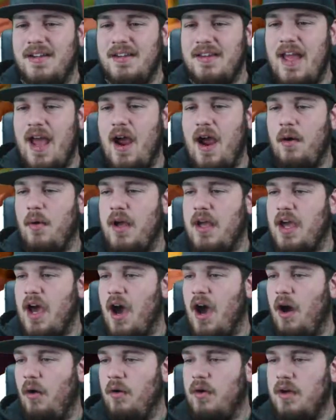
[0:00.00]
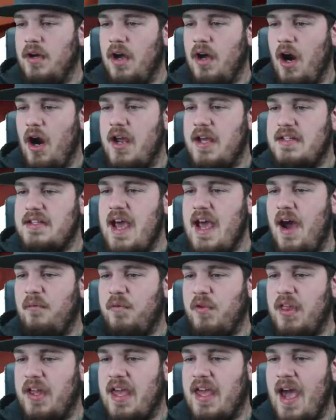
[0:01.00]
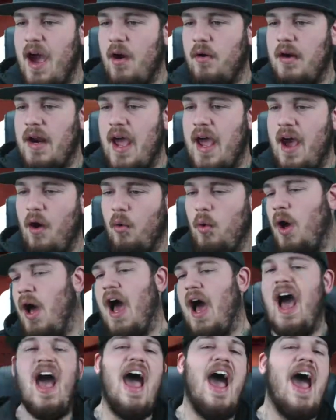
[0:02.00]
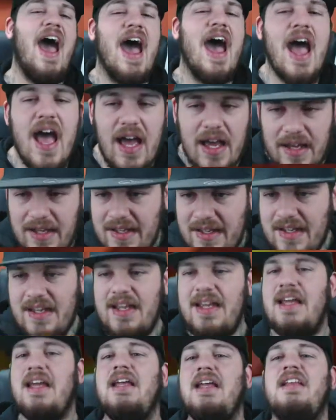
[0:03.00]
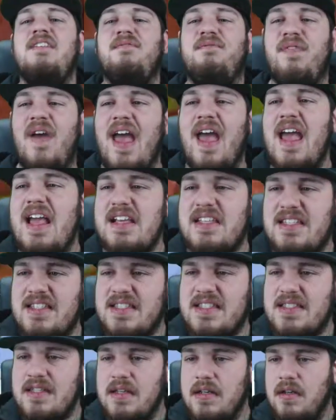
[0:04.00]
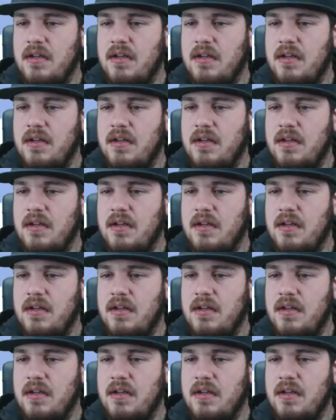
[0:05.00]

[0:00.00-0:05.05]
There we go. Are you down for the count now? Ha! In your face.